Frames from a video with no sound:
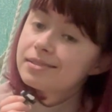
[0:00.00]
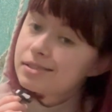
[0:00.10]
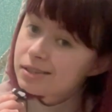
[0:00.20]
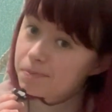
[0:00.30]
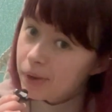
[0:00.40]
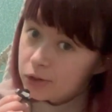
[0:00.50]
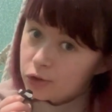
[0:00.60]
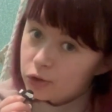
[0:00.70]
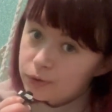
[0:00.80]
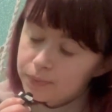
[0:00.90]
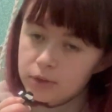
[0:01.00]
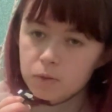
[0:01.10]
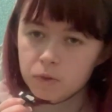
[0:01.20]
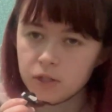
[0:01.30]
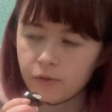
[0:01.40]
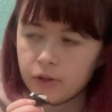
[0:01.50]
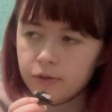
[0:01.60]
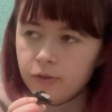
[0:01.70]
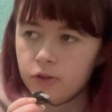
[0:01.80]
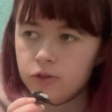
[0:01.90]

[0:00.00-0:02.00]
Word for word: Special, specifically for the